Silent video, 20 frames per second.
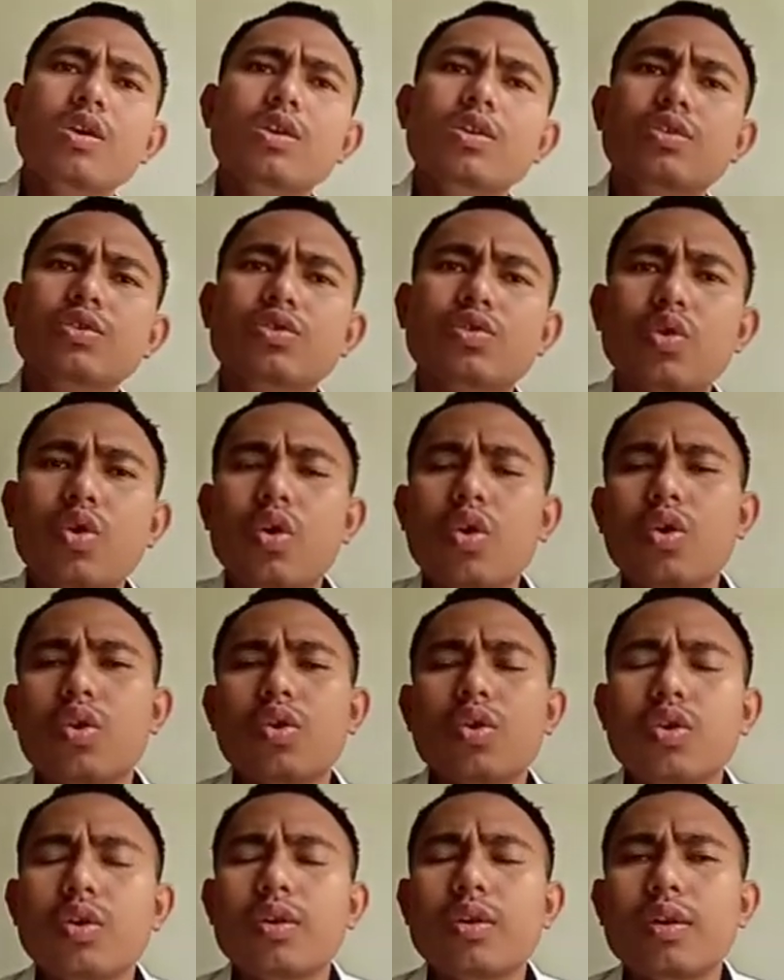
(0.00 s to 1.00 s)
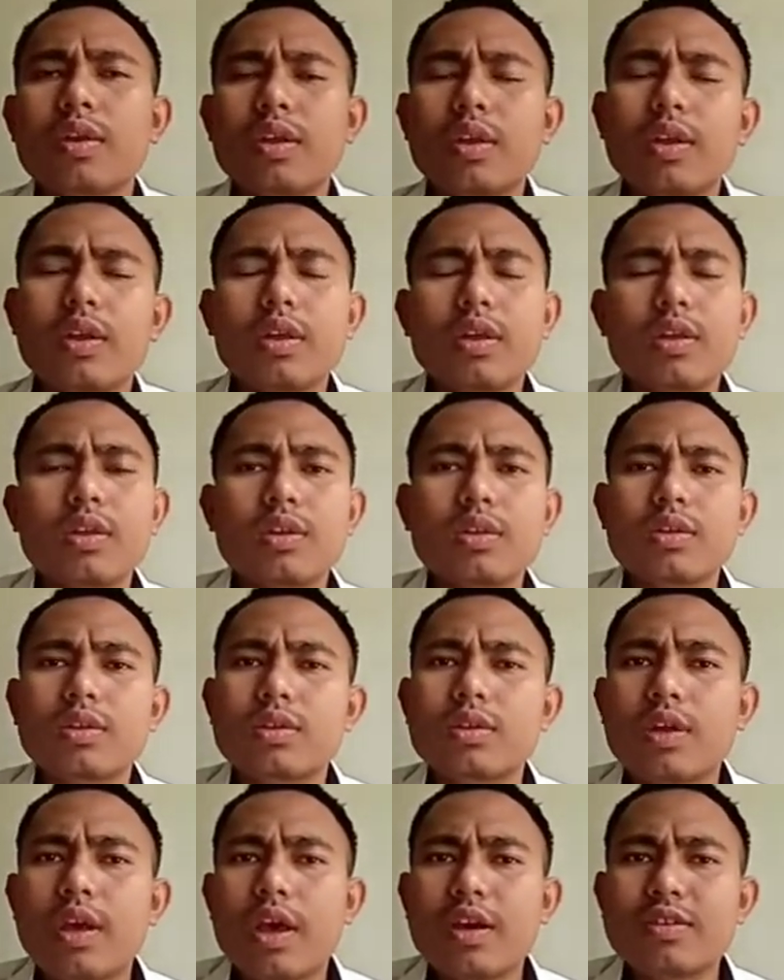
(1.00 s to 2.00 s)
So,
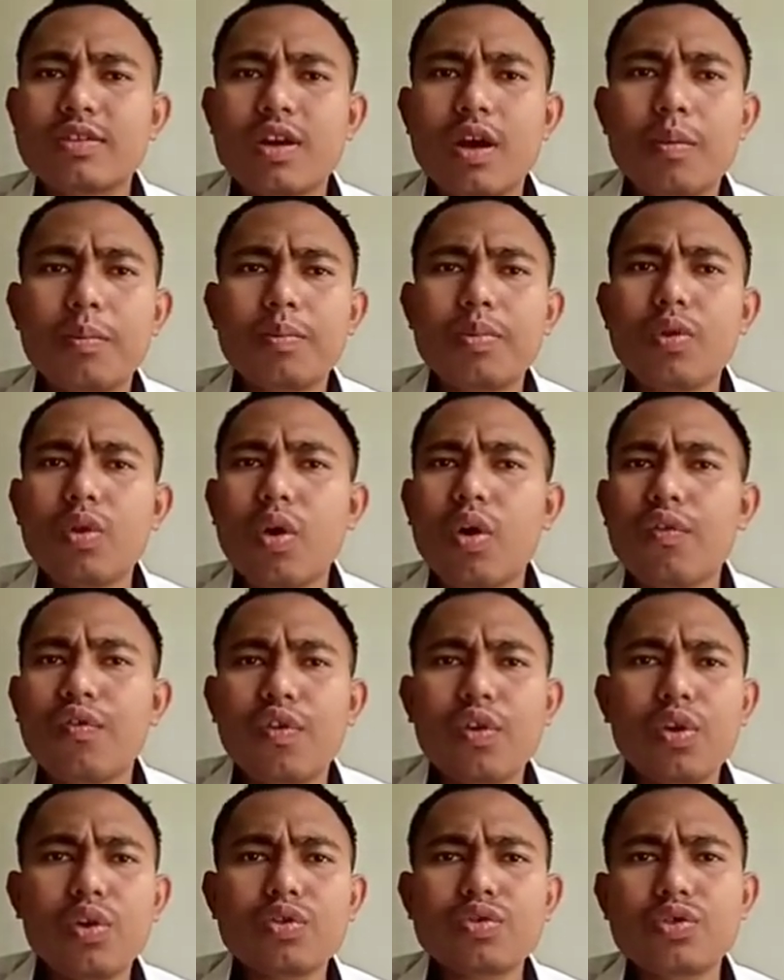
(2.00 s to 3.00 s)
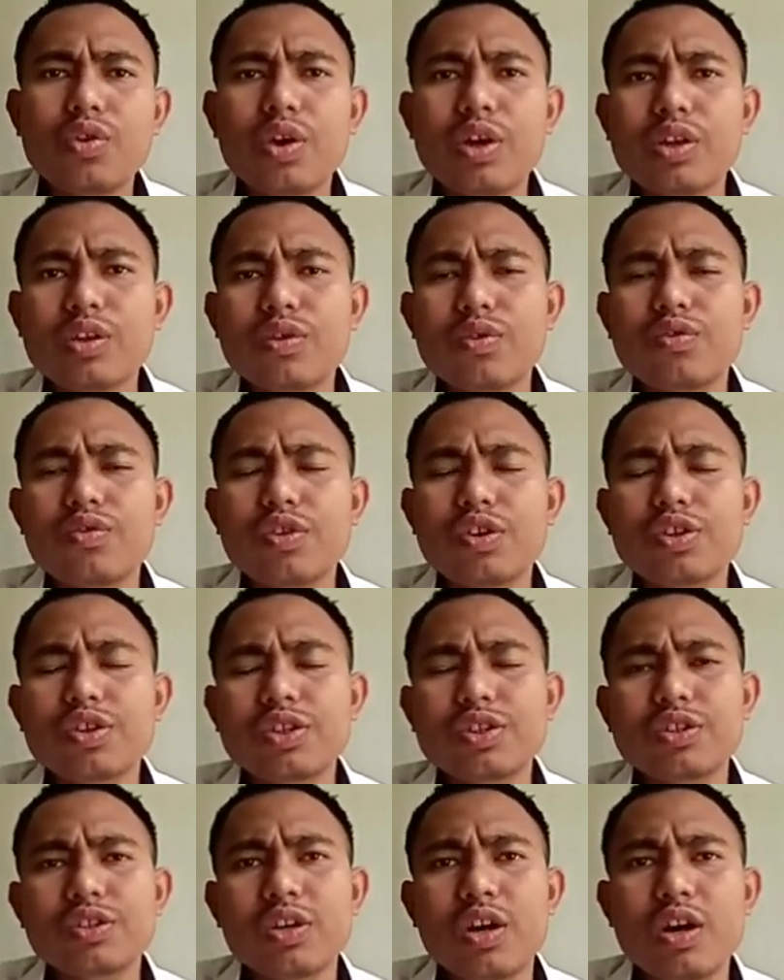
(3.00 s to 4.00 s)
example of holozoic
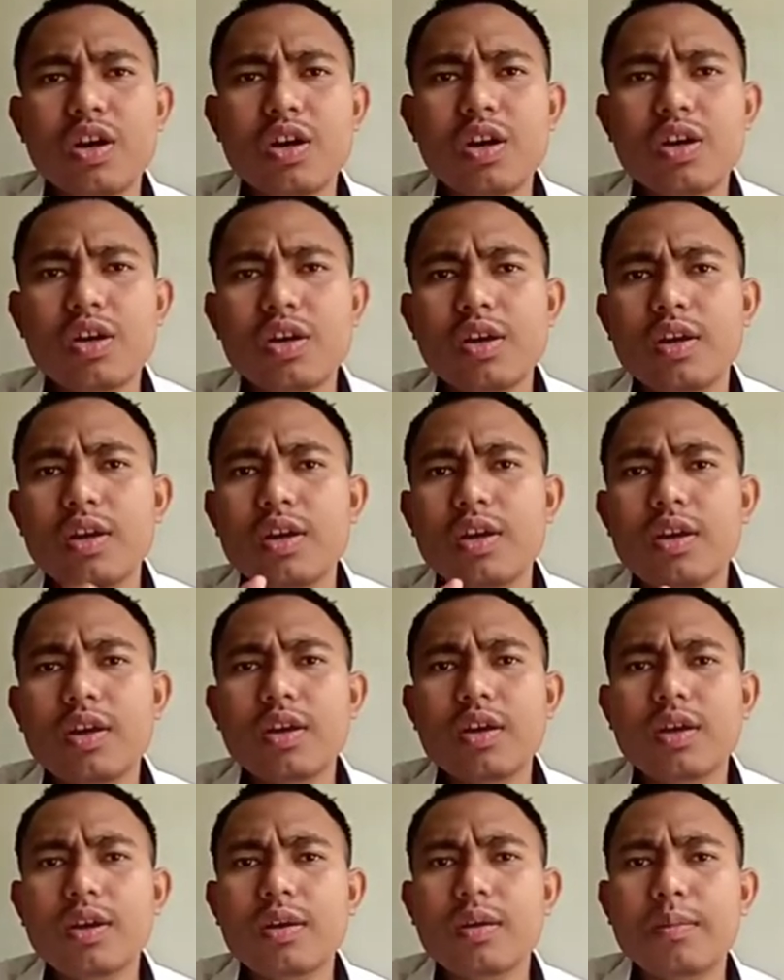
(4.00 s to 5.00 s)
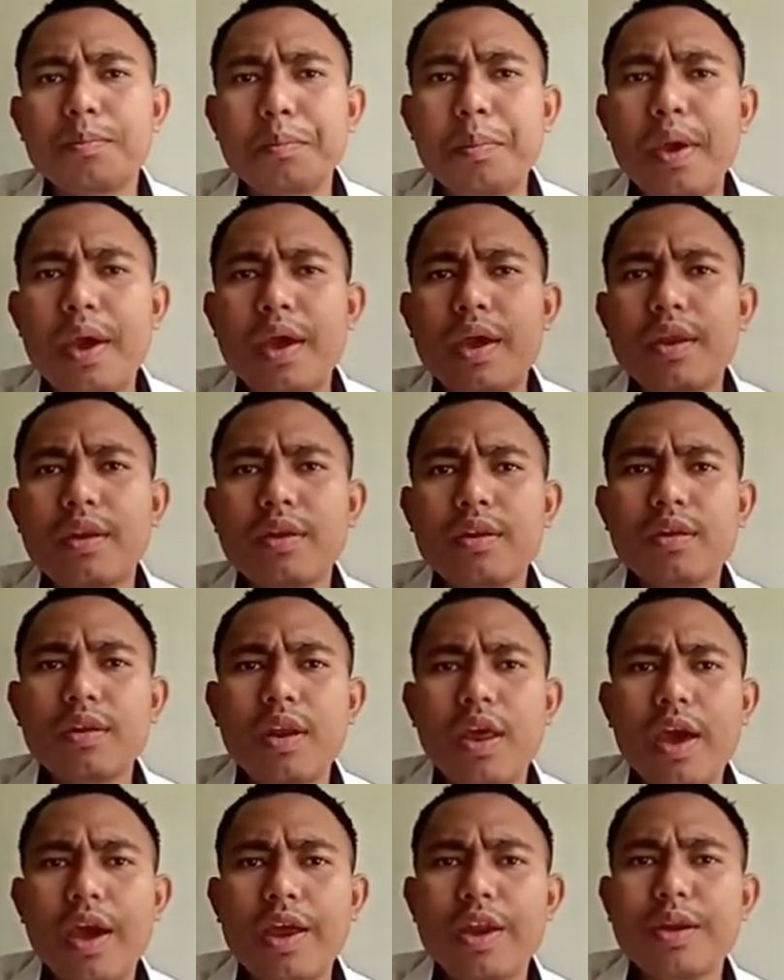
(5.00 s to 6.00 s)
nutrition are
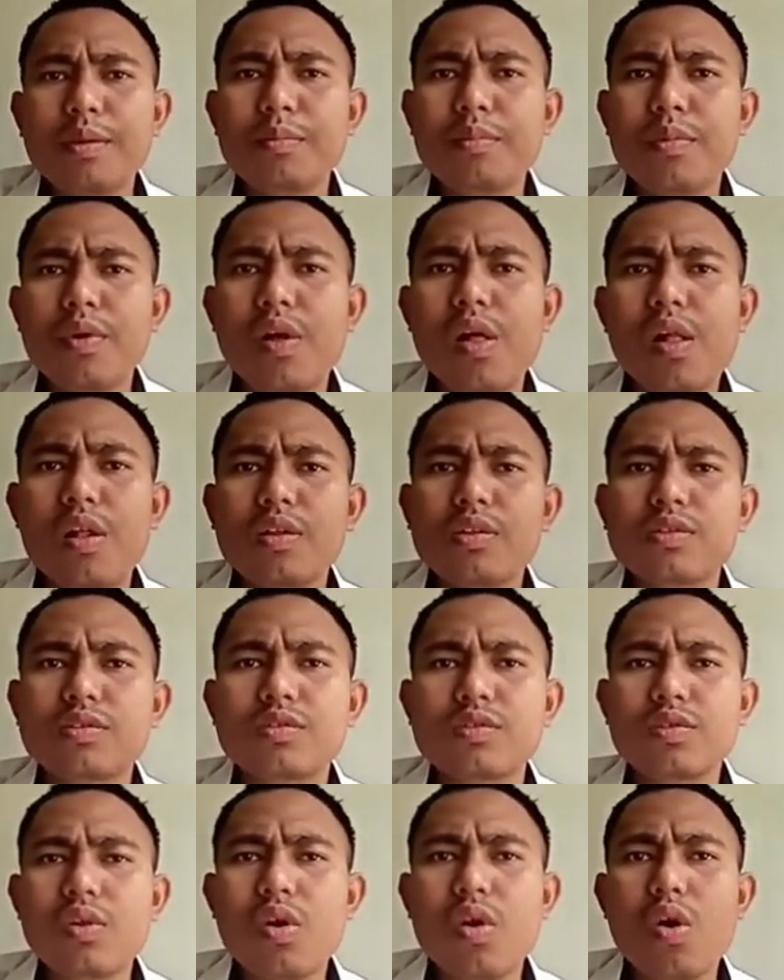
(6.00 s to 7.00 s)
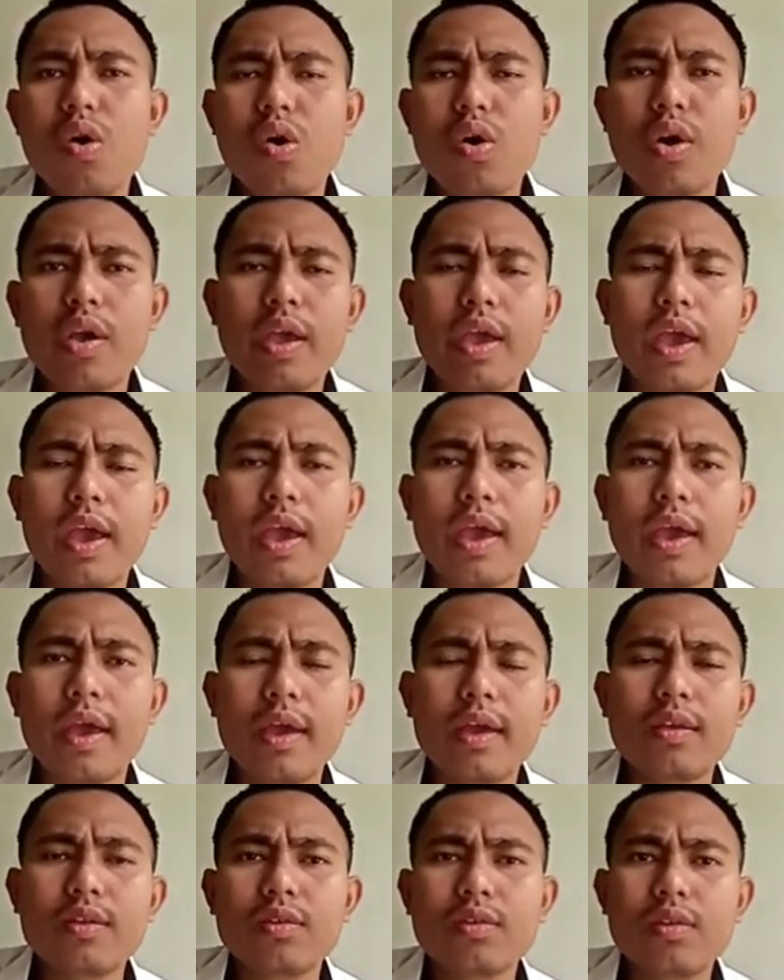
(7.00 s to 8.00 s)
man, animals, dog,
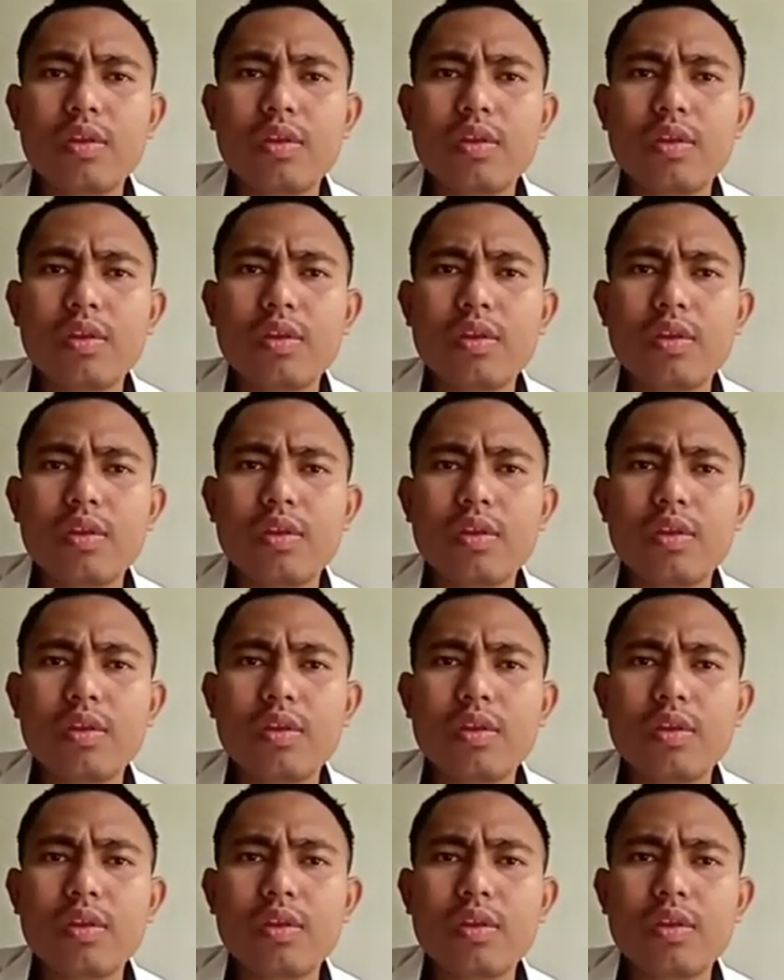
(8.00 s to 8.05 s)
cat.